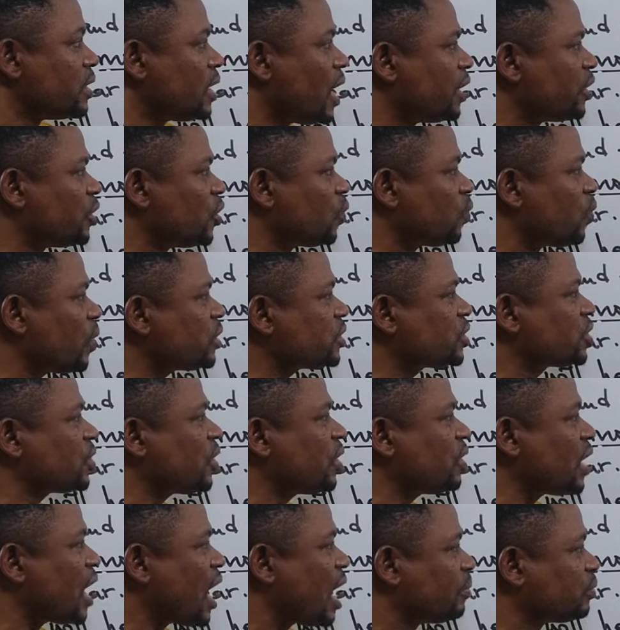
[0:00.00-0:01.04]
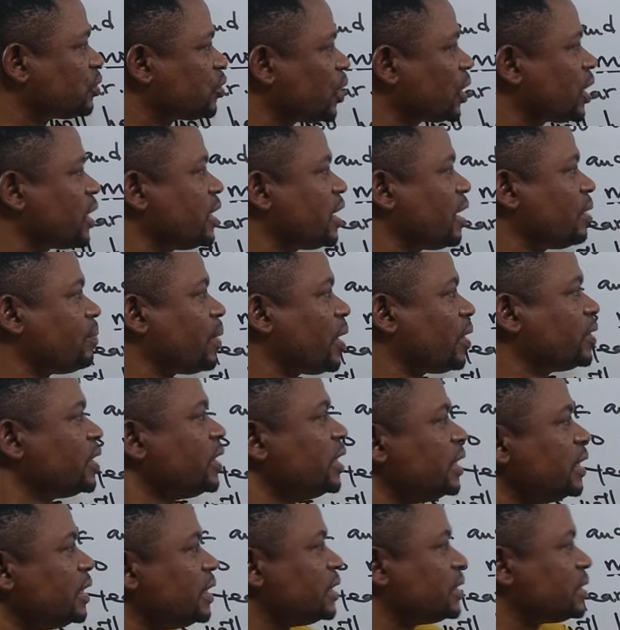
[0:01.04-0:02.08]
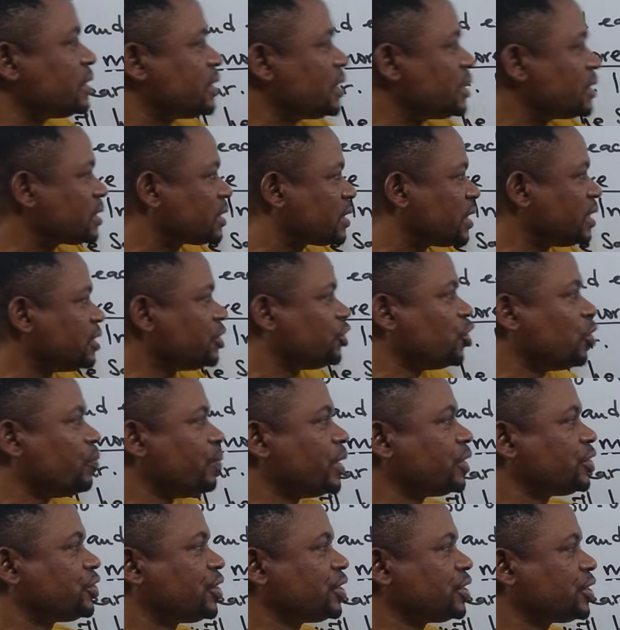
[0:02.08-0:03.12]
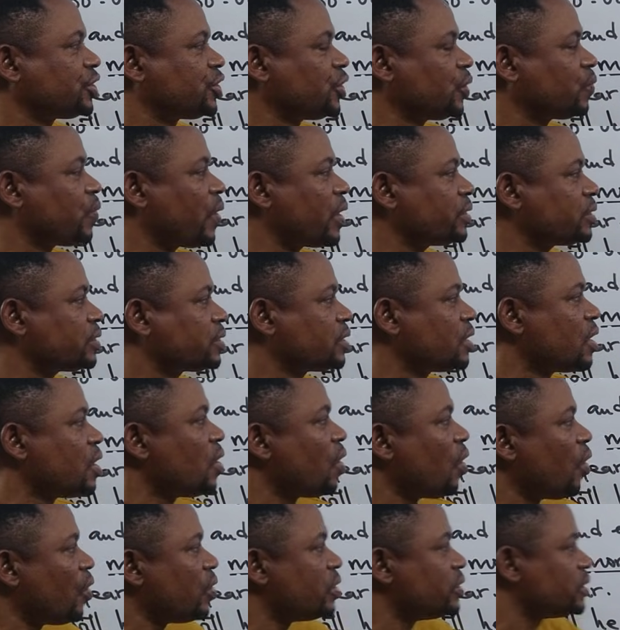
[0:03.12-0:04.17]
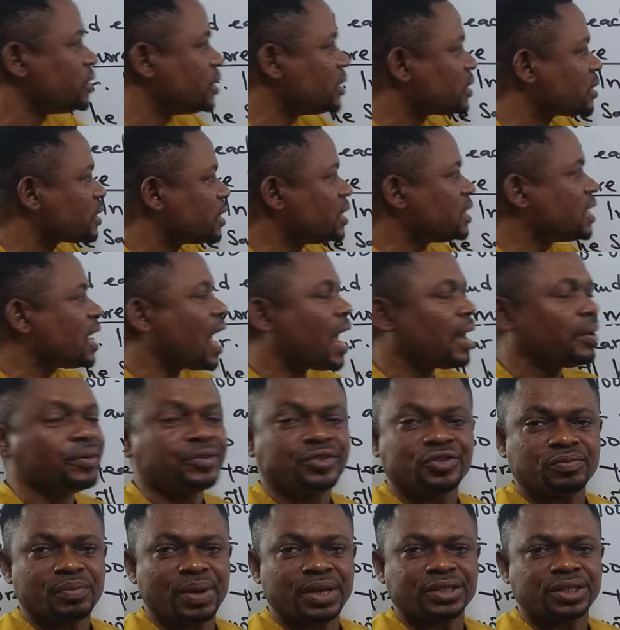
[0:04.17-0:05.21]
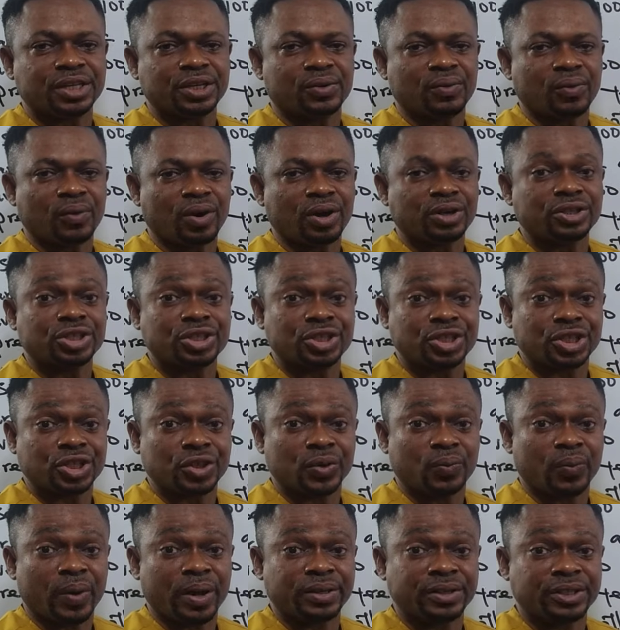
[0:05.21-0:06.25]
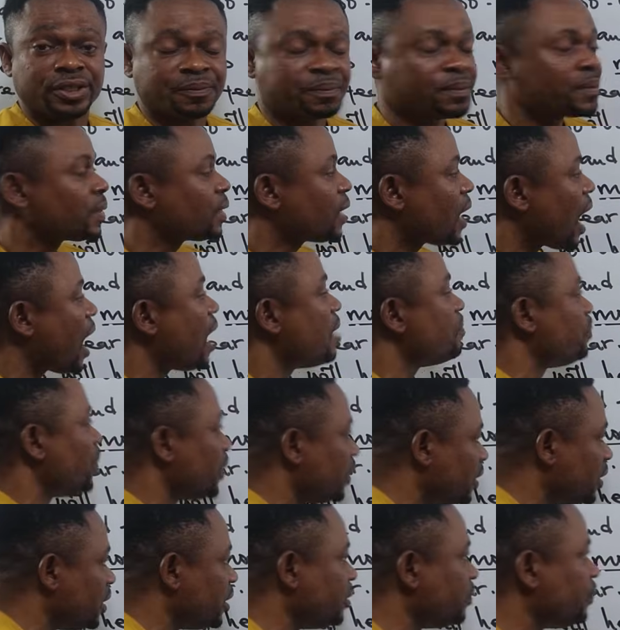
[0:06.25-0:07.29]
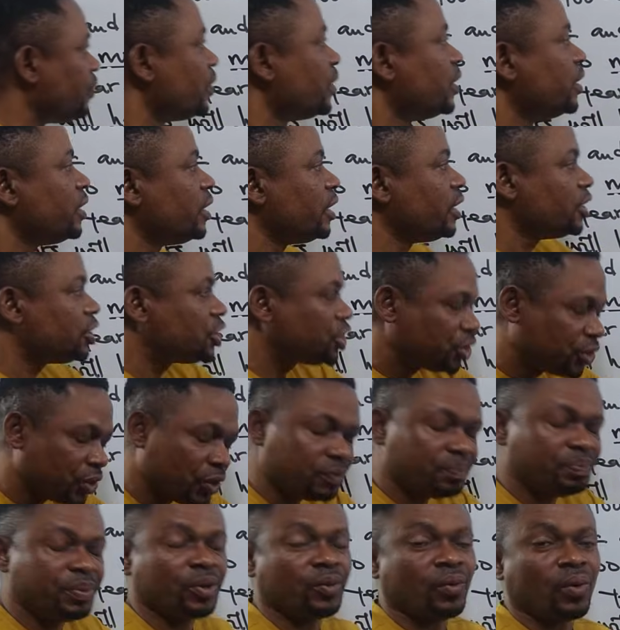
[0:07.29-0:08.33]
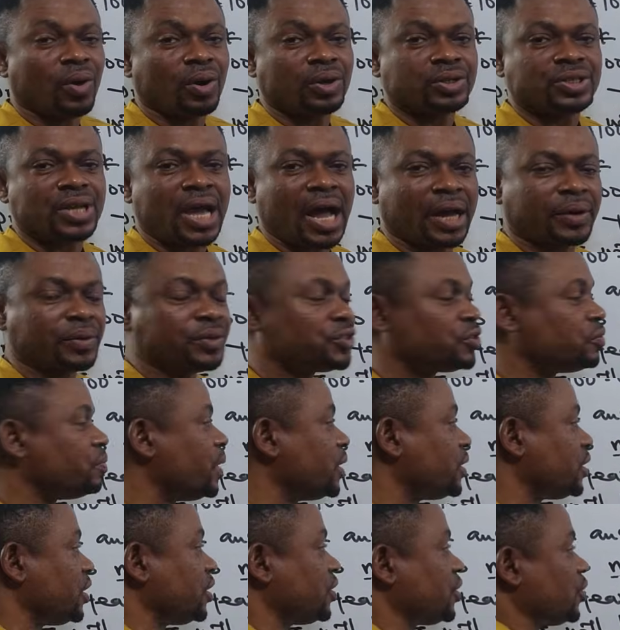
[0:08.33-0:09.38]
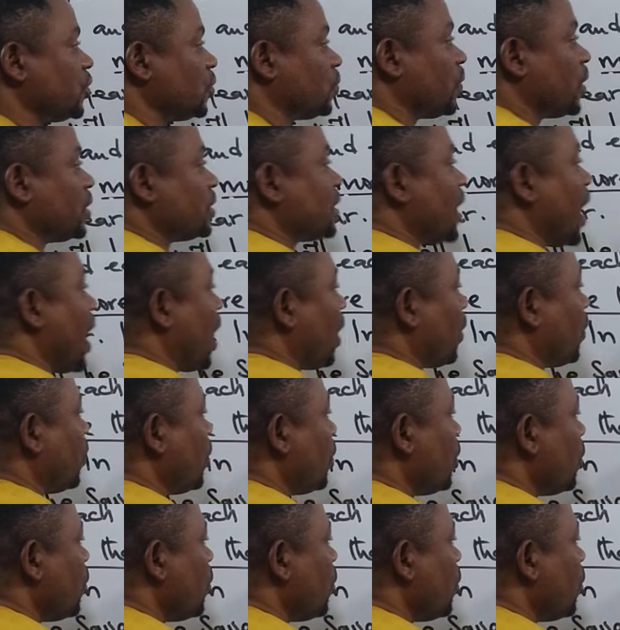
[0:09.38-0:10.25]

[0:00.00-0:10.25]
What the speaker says: Now the question I'm talking about, is this thing geometric sequence or is this thing arithmetic what? Sequence? I believe it should be what? Arithmetic sequence. How?